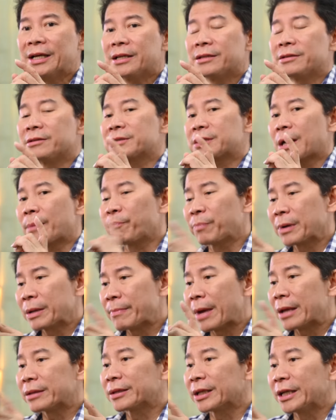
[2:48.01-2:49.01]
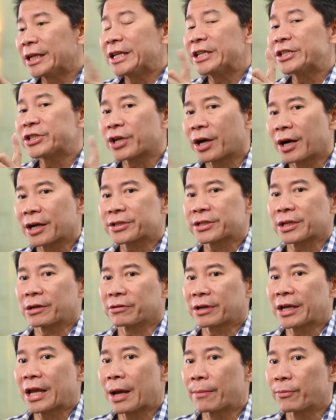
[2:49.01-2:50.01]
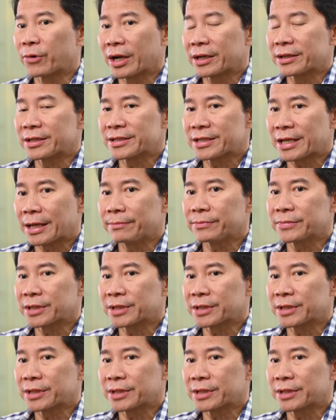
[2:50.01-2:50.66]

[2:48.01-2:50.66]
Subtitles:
to supplementally charge our camera at the same